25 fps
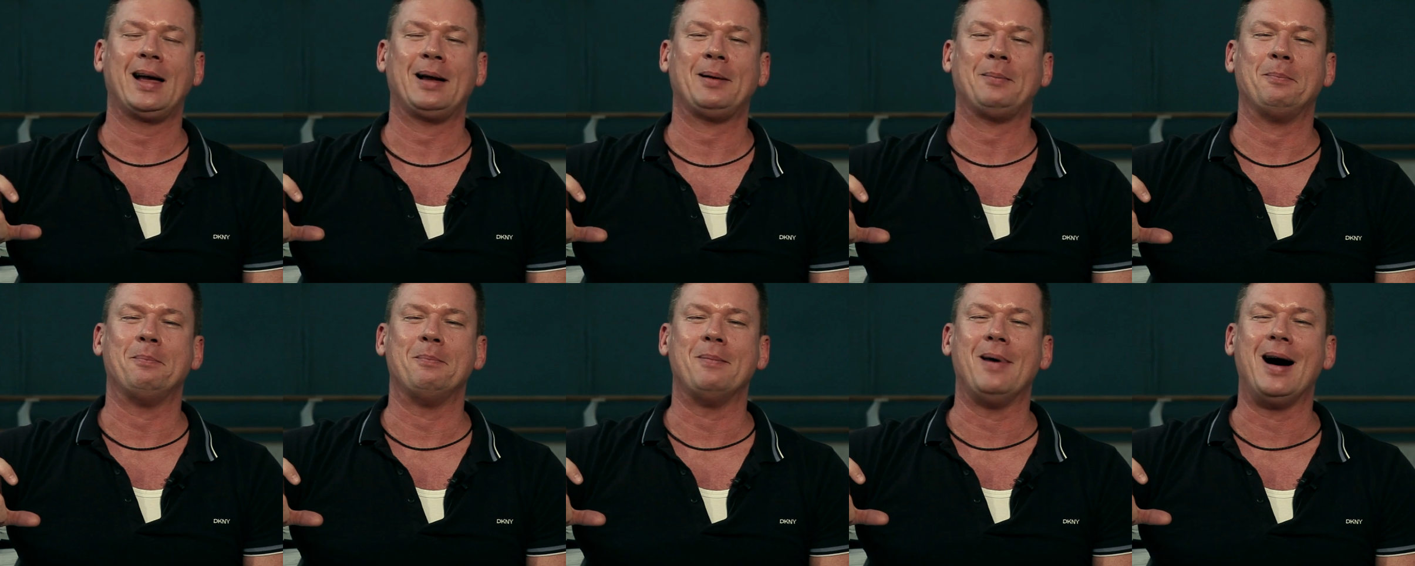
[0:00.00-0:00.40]

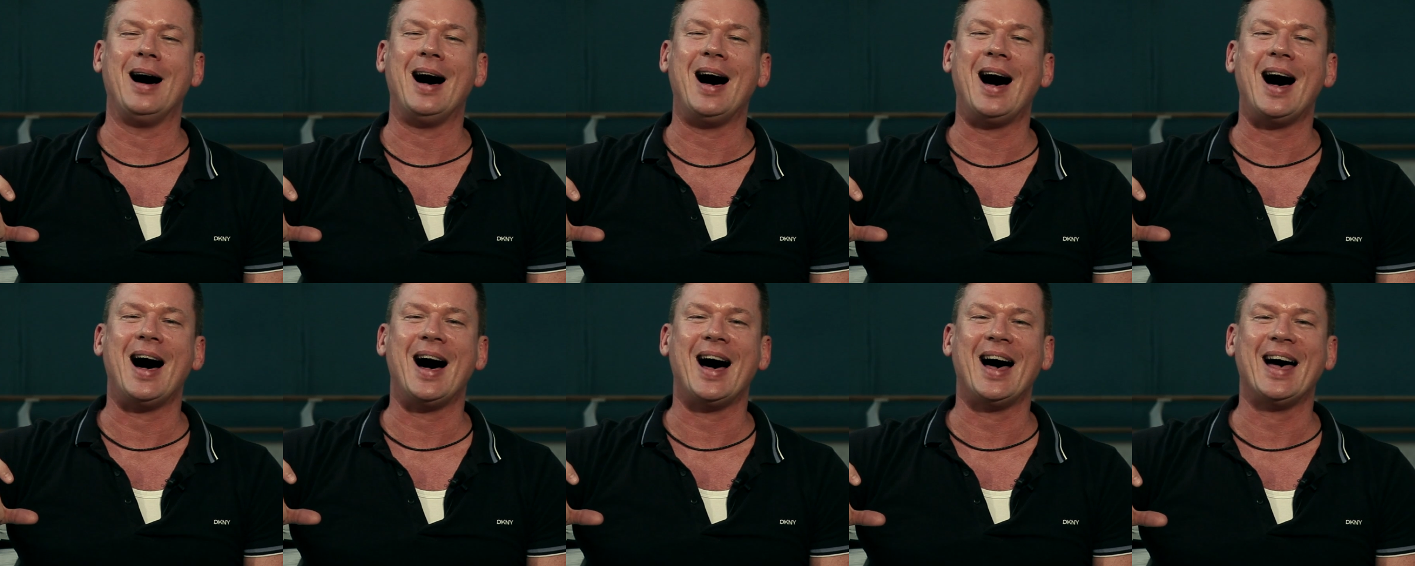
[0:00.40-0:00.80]

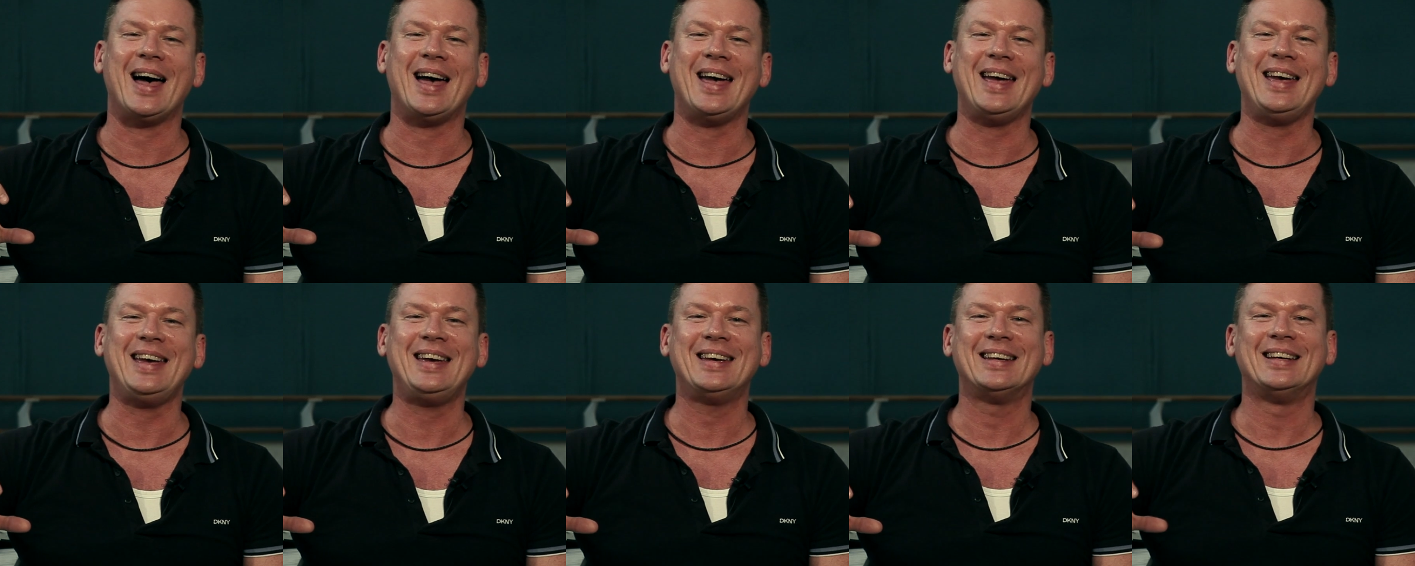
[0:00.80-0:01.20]

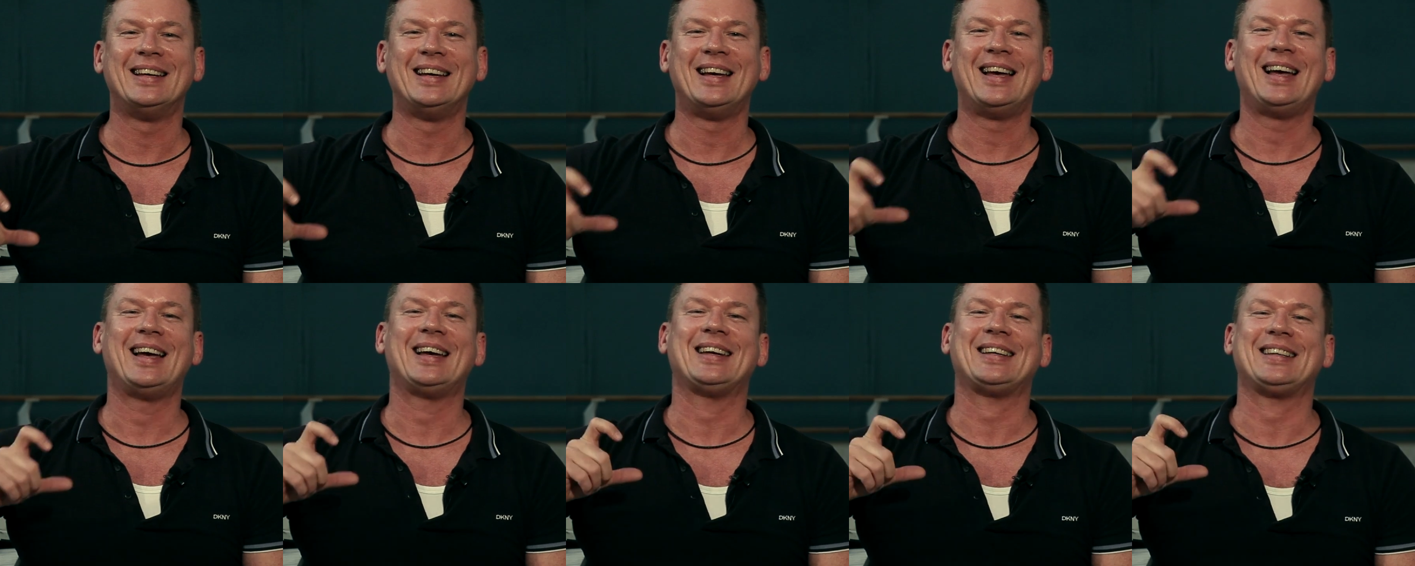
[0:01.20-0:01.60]
my
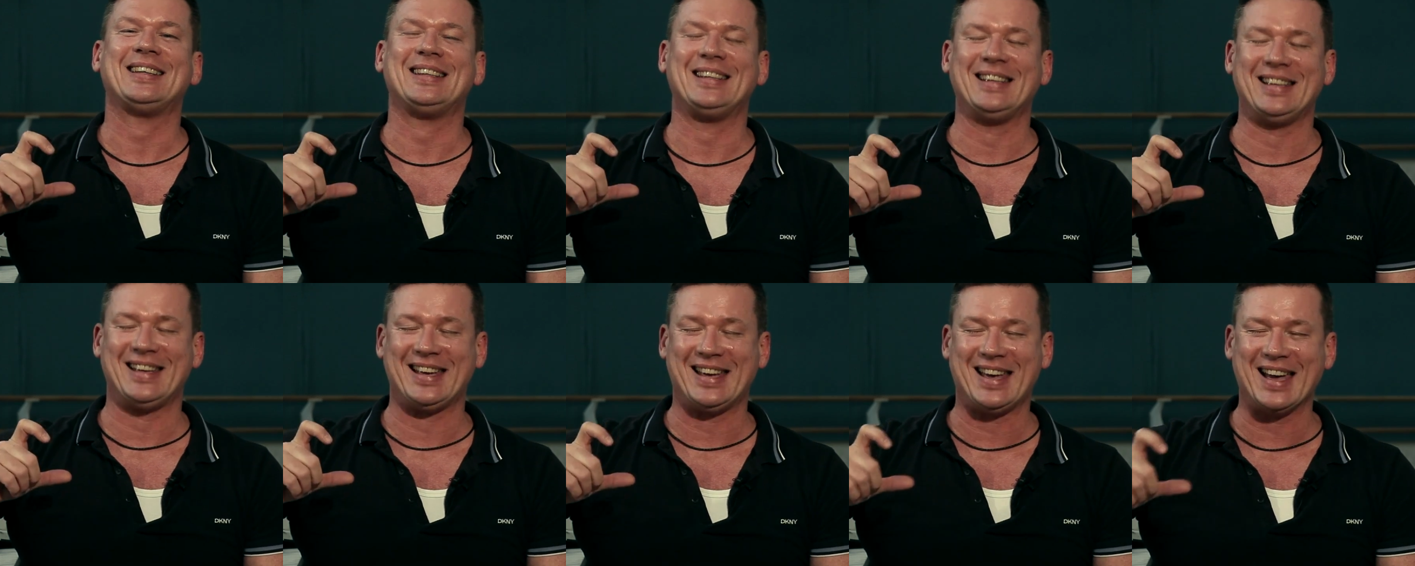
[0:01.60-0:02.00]

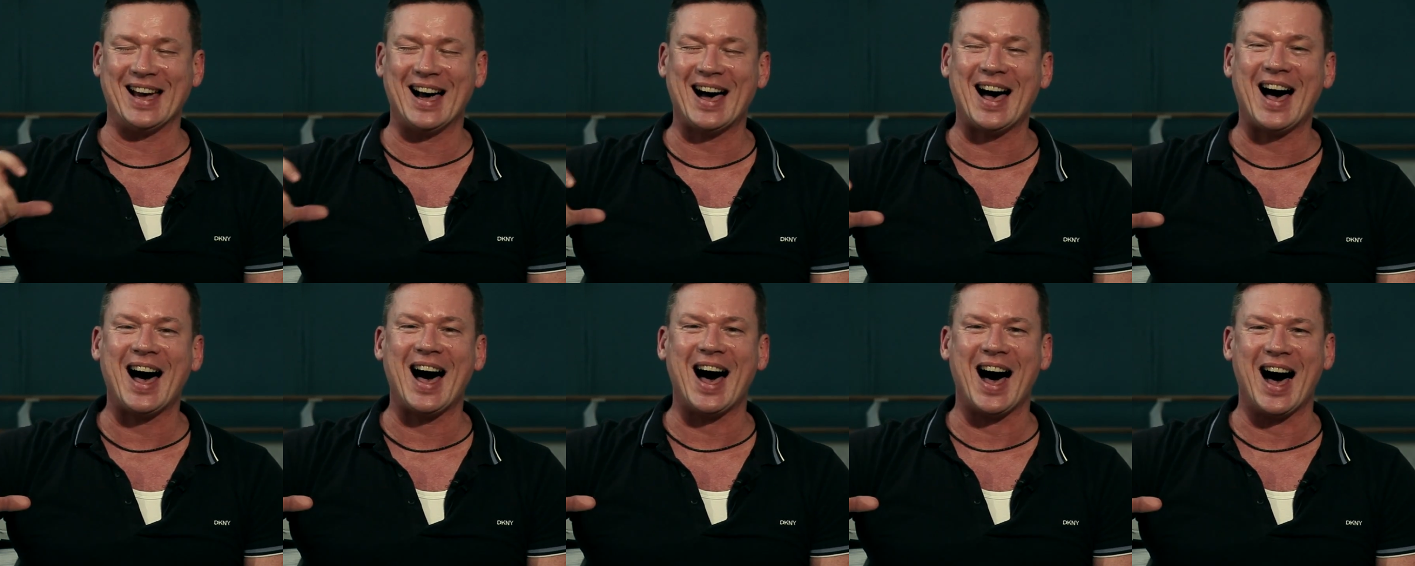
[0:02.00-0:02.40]

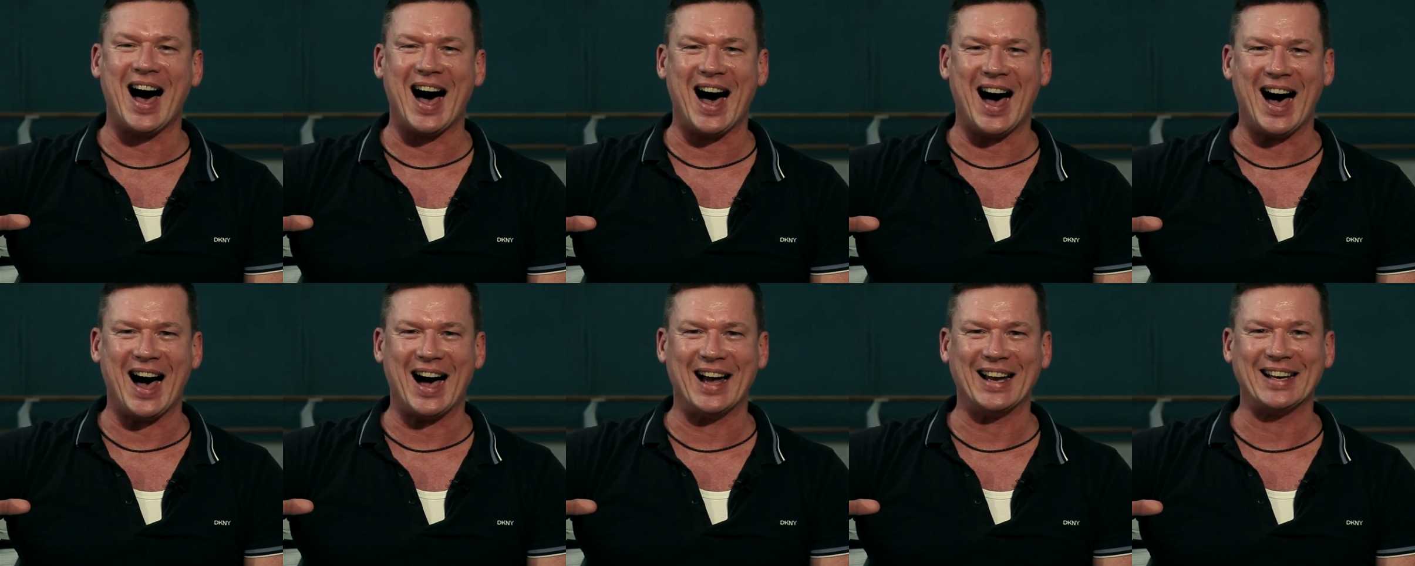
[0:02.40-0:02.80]

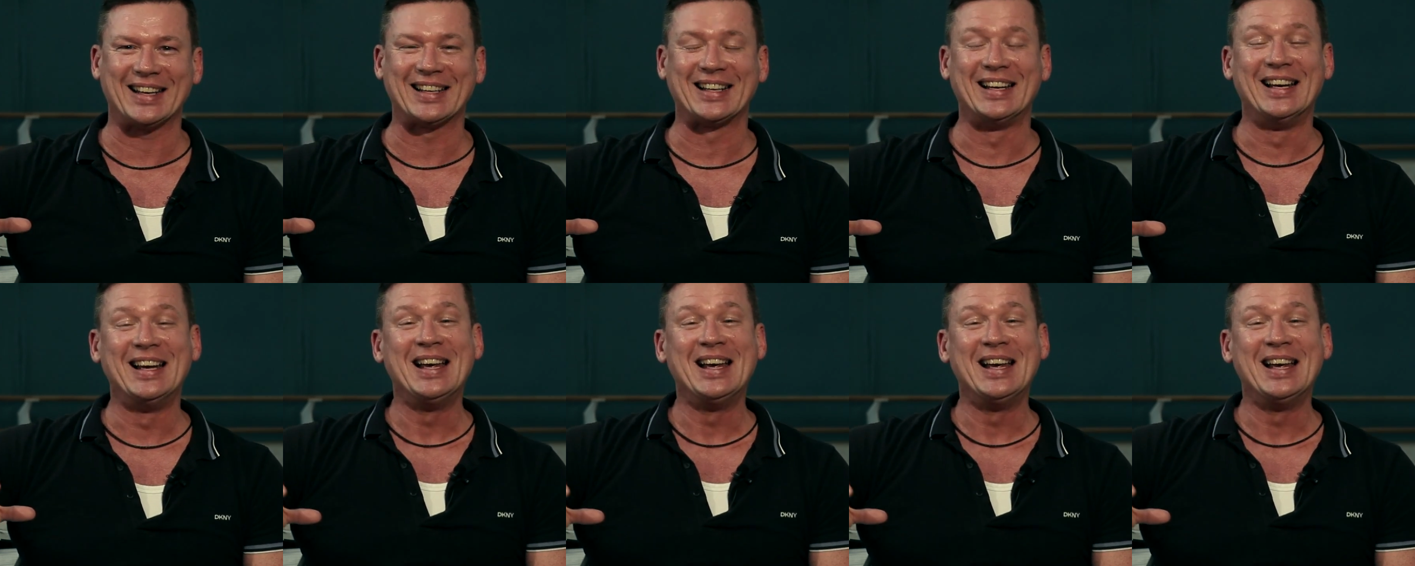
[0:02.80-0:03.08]
God.